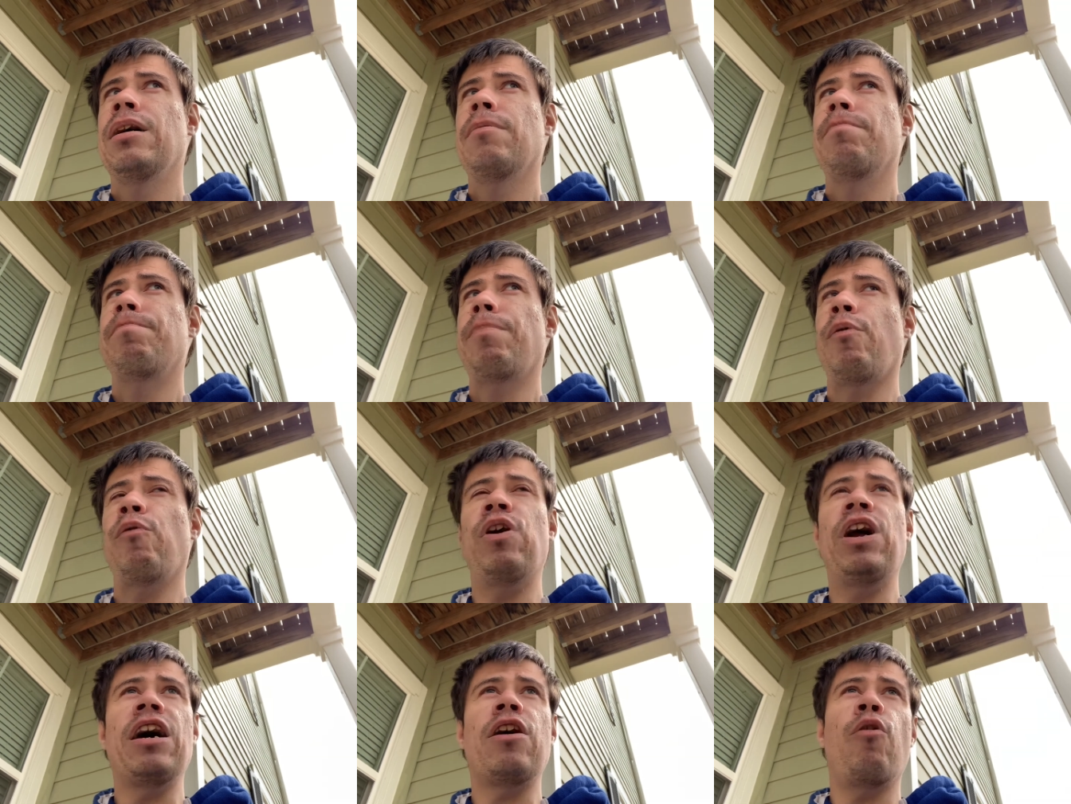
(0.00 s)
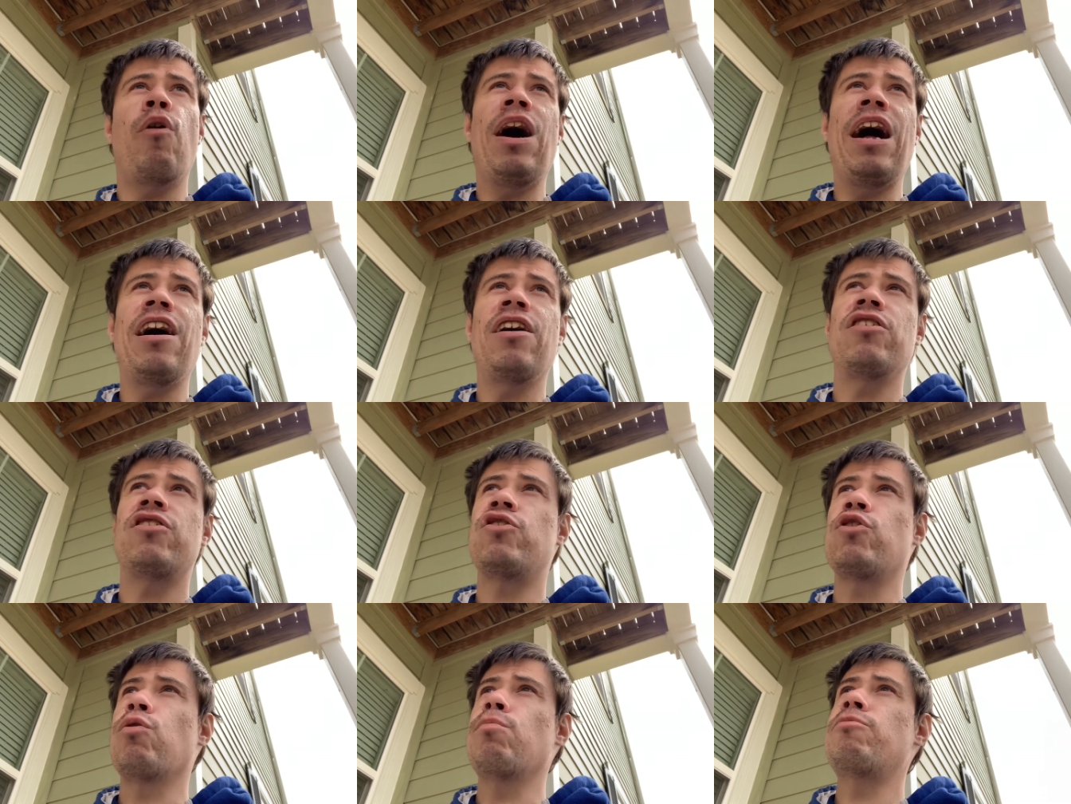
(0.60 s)
But when I go out on
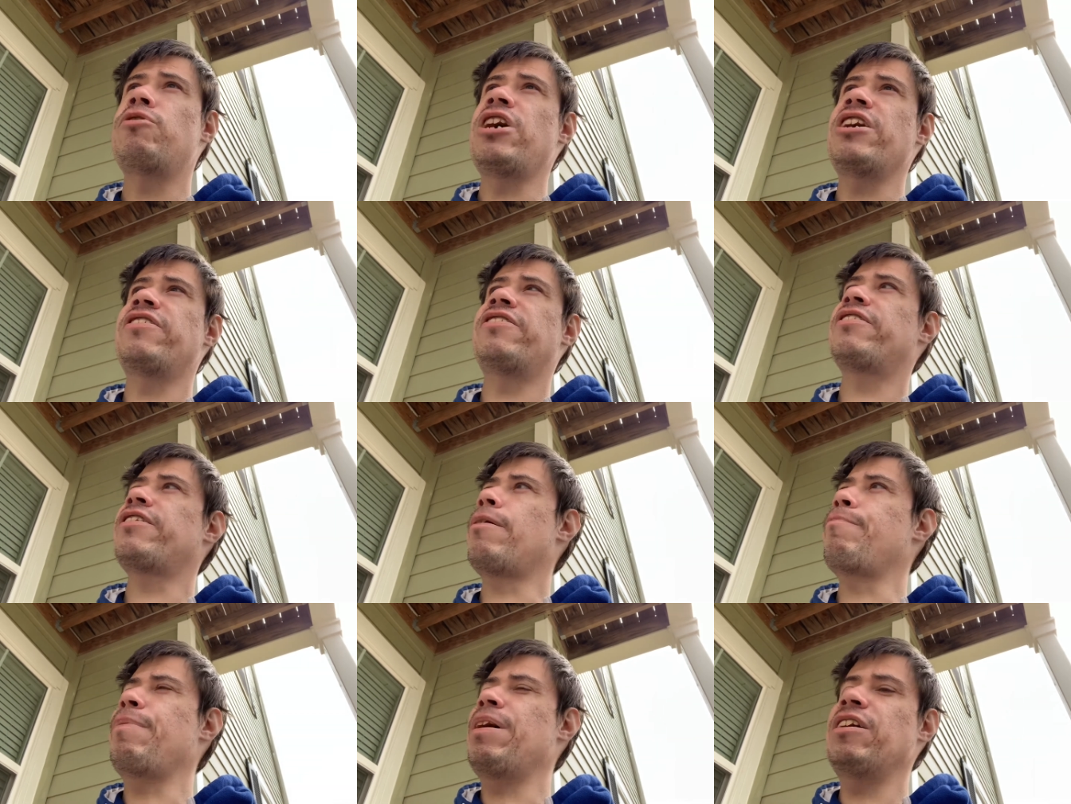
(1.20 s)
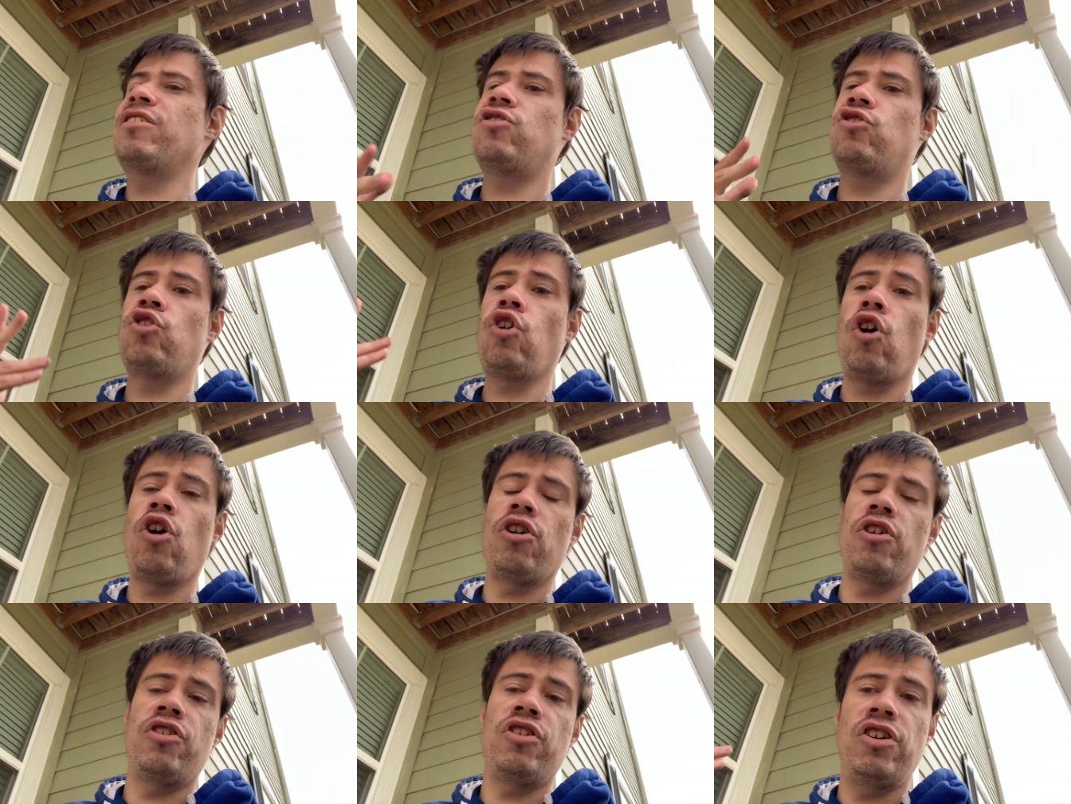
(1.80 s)
storm chases, I may
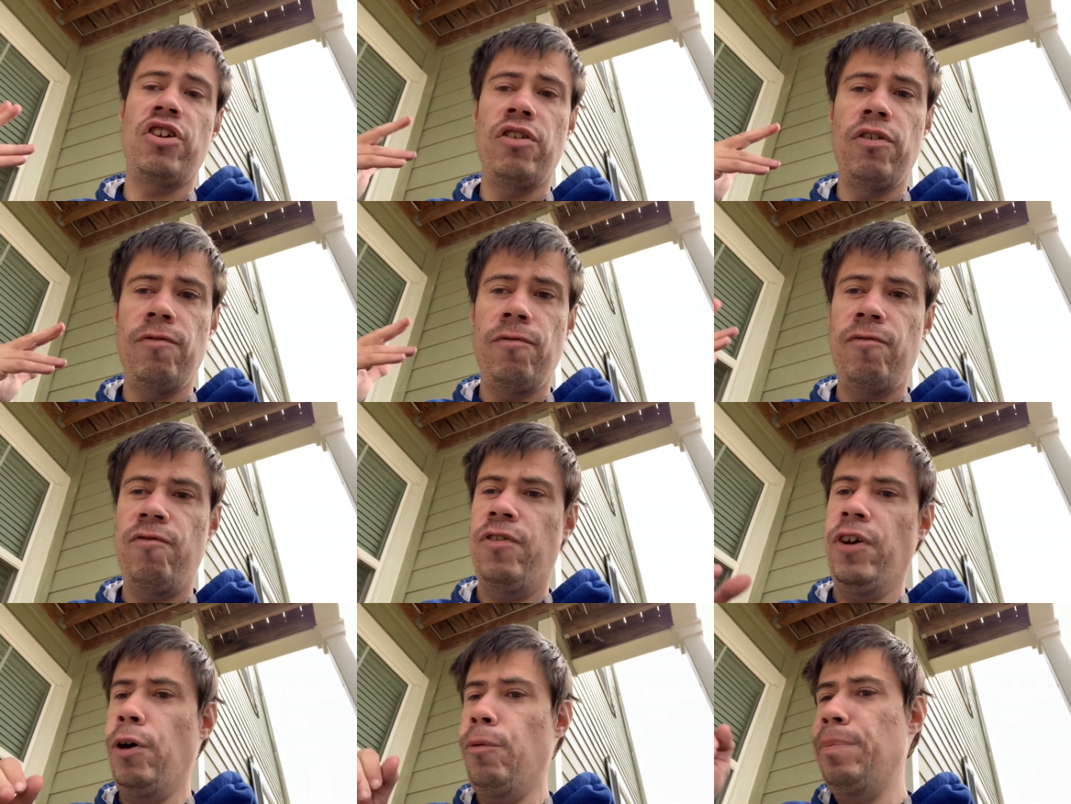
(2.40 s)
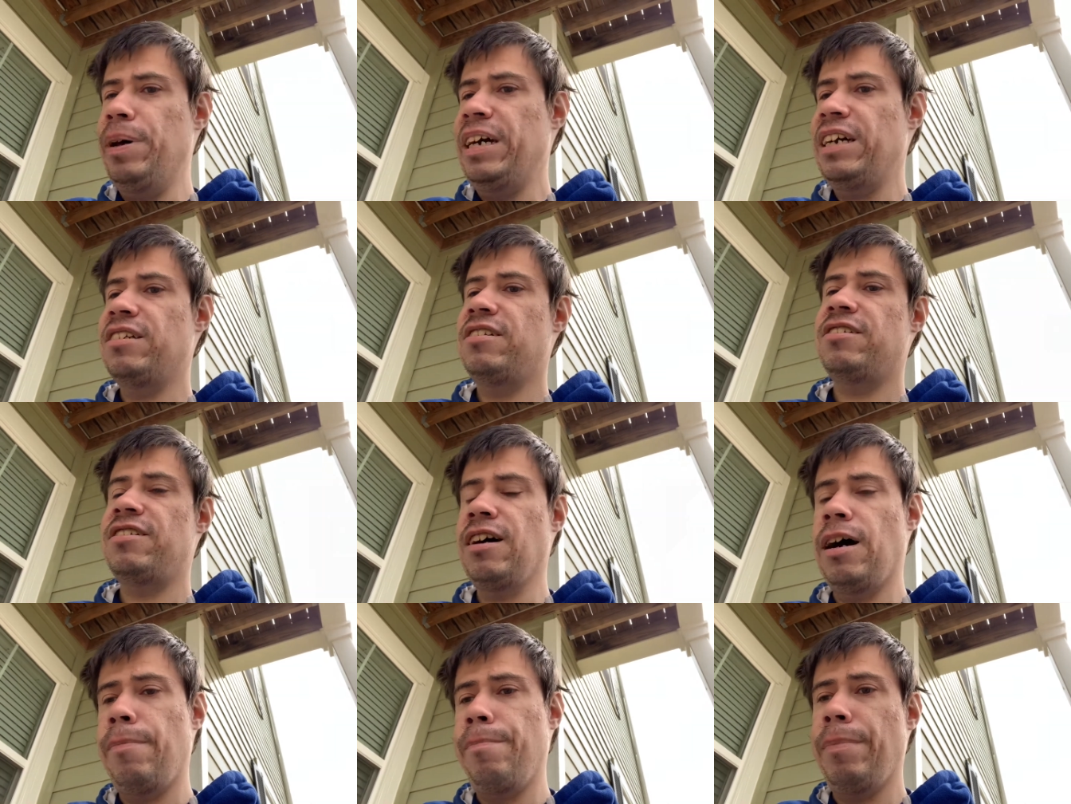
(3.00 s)
start filming
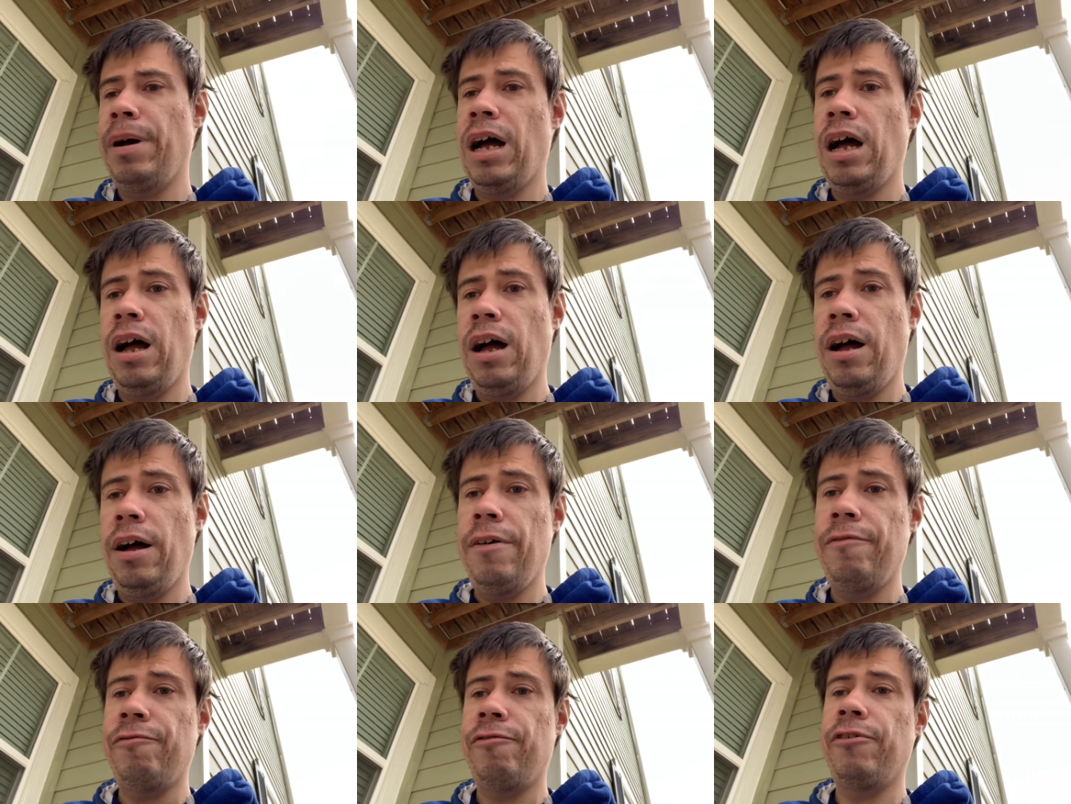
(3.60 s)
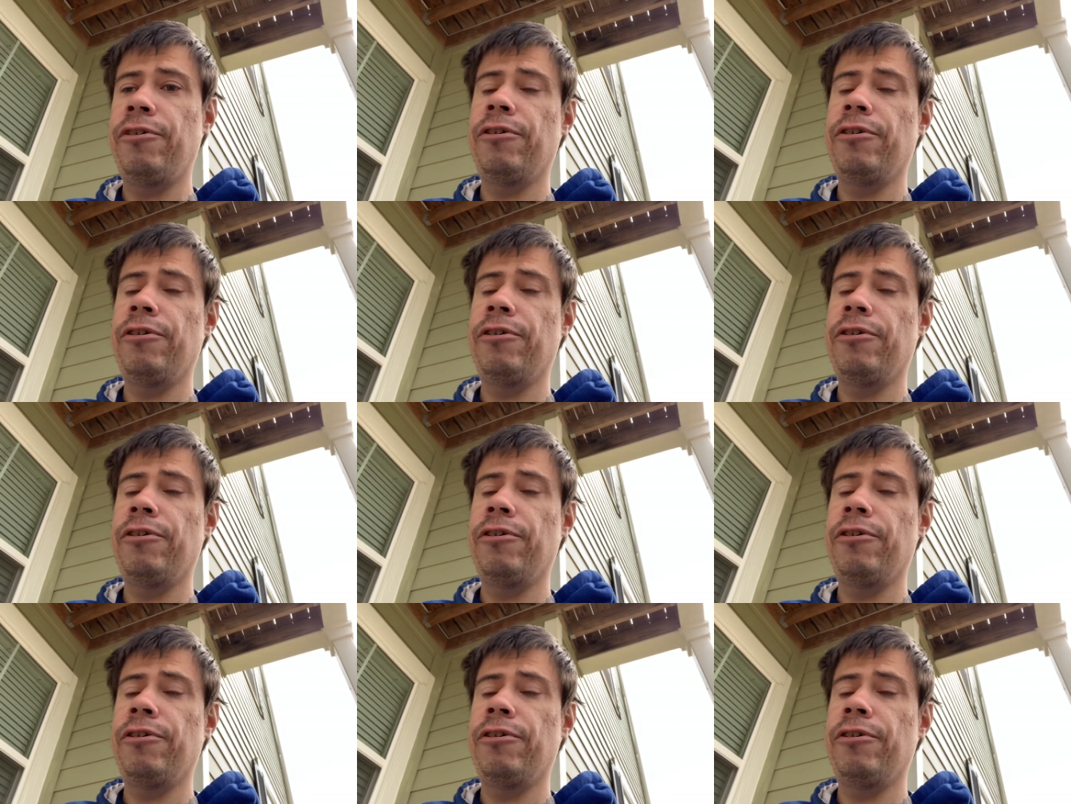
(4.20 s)
some of